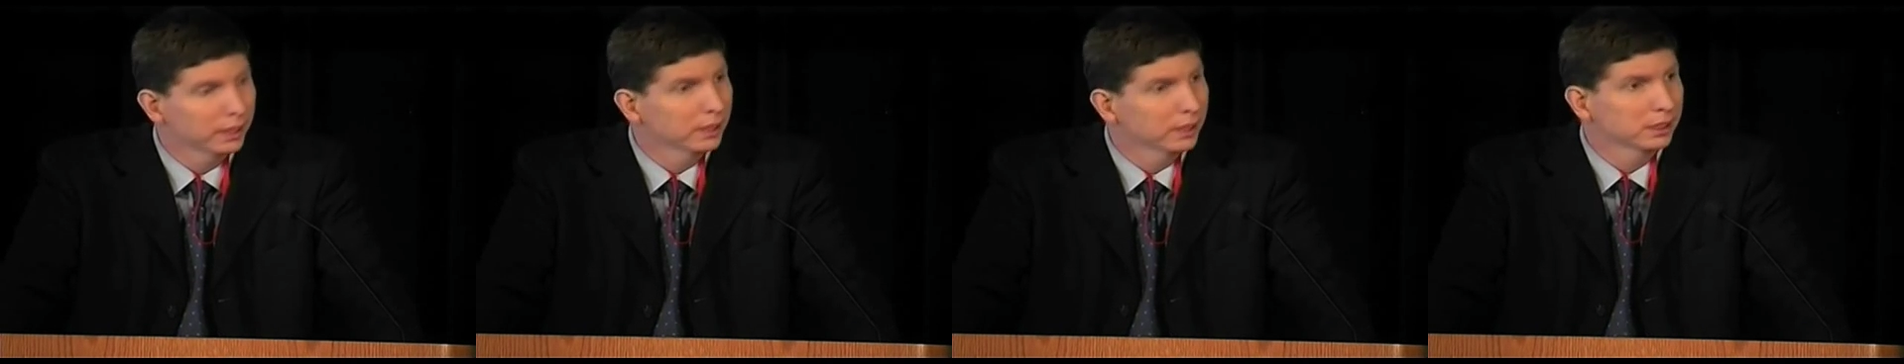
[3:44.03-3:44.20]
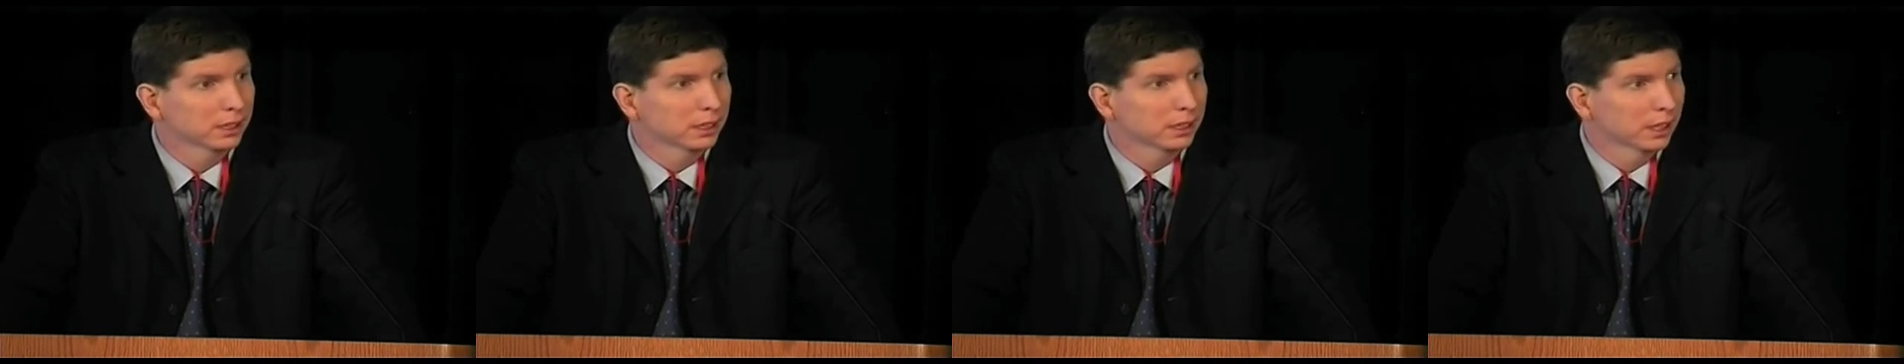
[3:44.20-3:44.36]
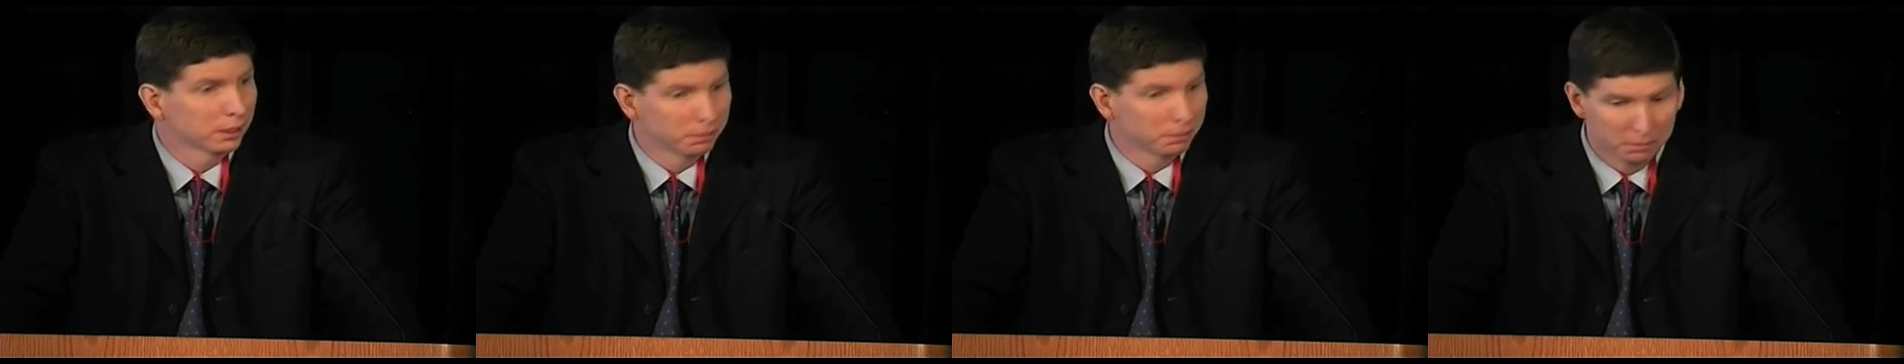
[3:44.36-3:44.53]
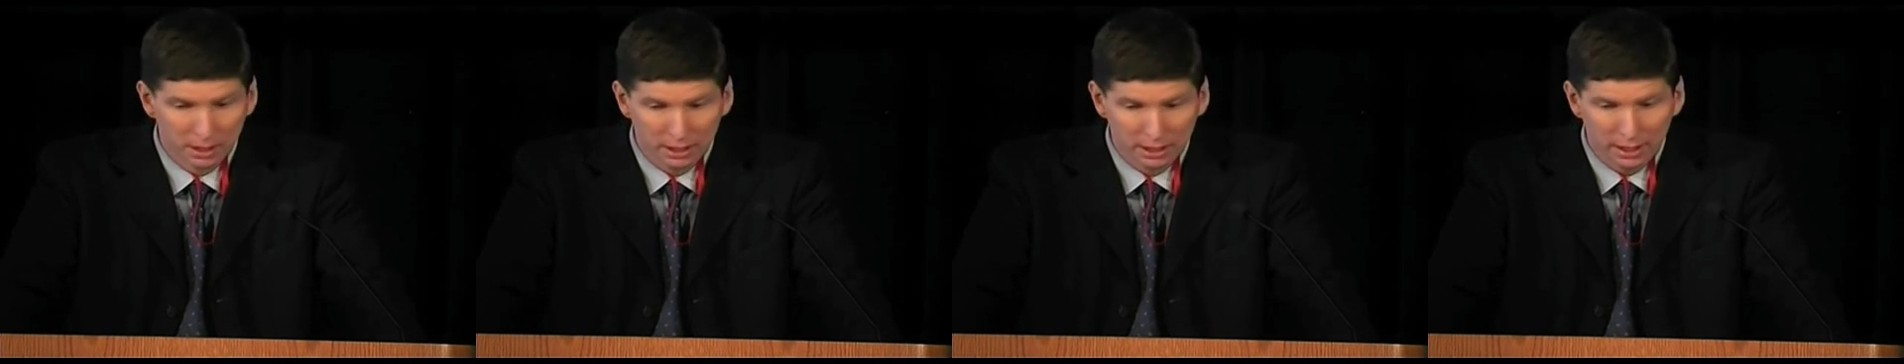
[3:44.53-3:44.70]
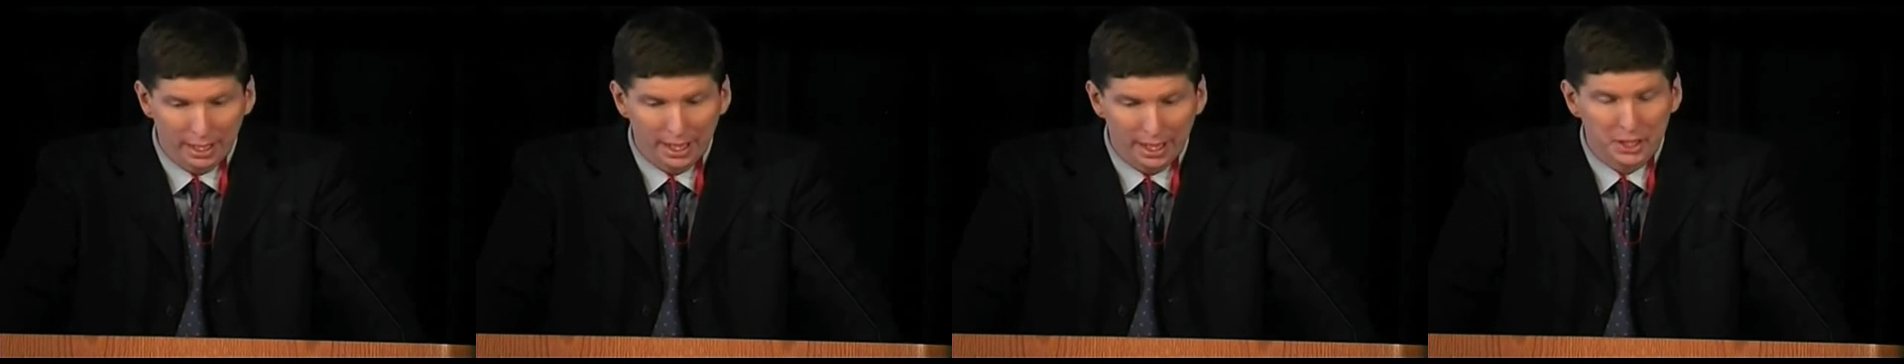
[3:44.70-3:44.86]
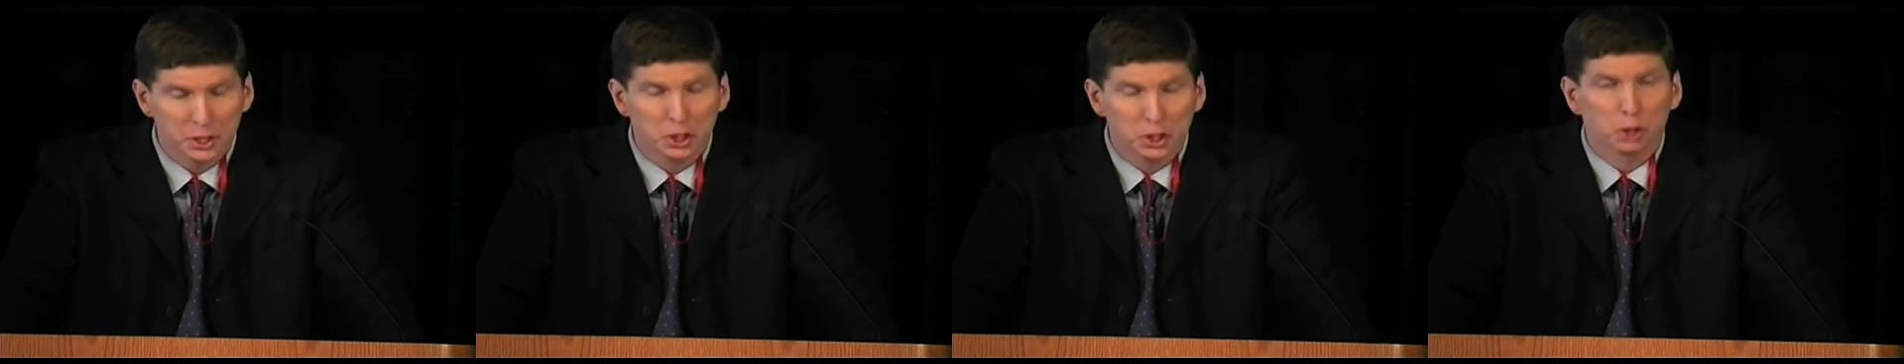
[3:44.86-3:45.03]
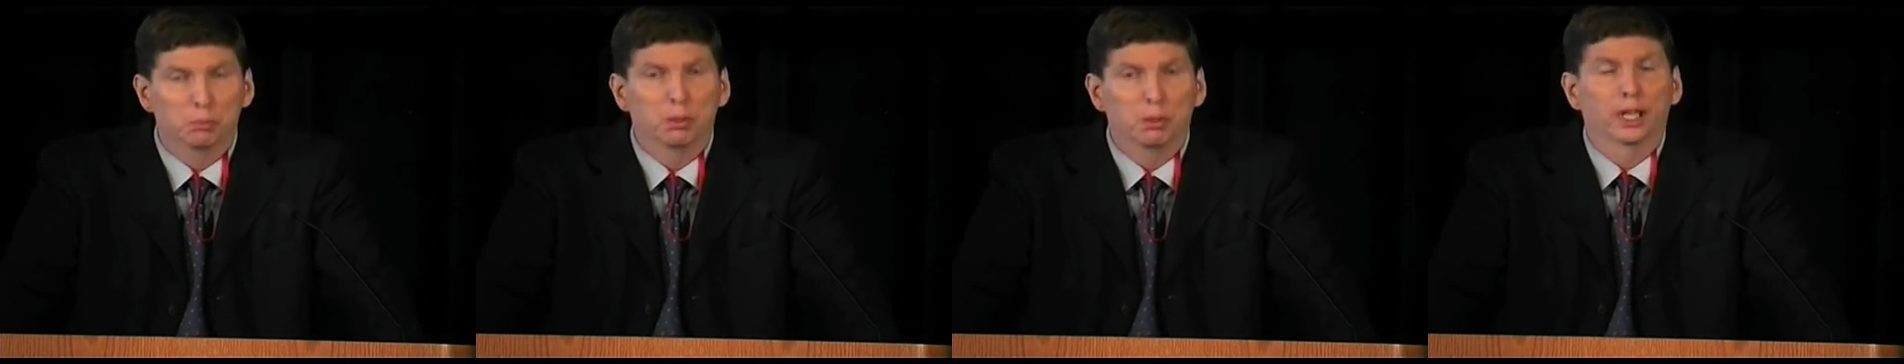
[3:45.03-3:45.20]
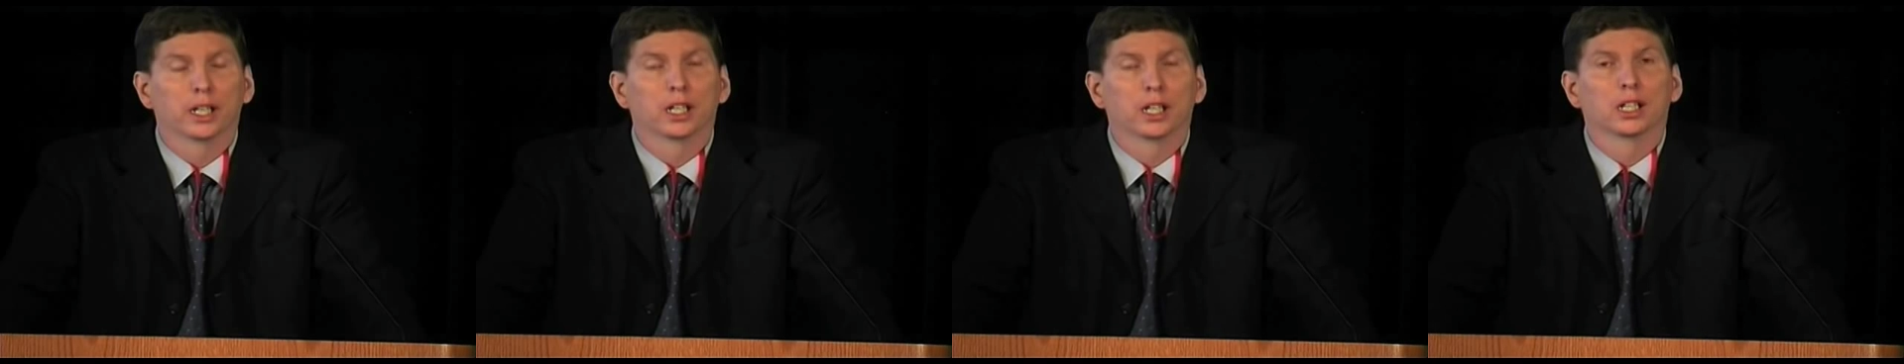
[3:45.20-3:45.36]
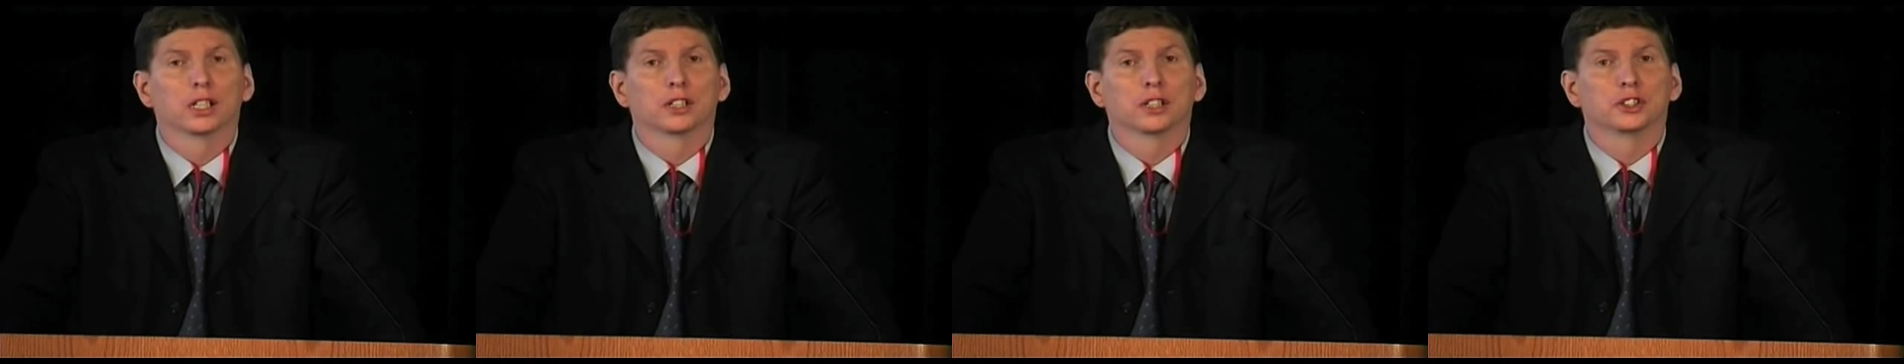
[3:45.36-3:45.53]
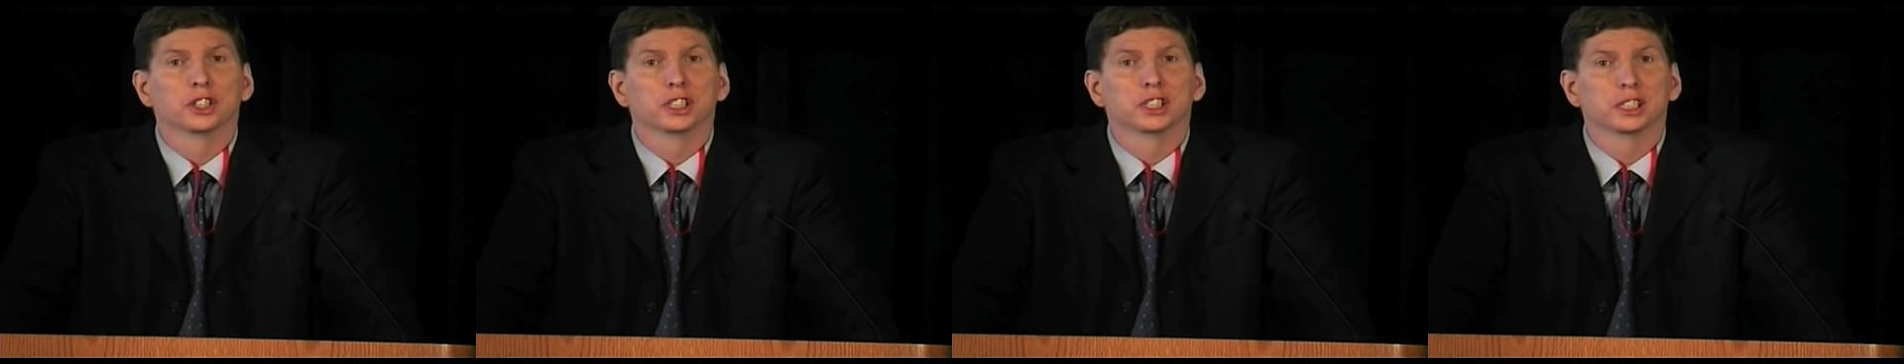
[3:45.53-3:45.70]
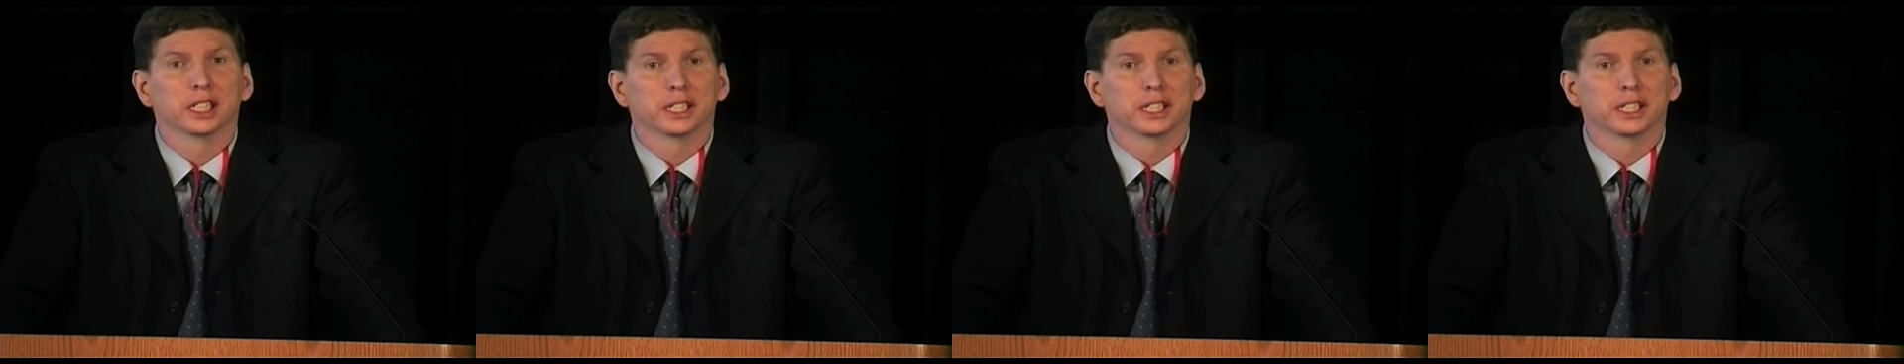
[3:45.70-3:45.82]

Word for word: He's an astrobiologist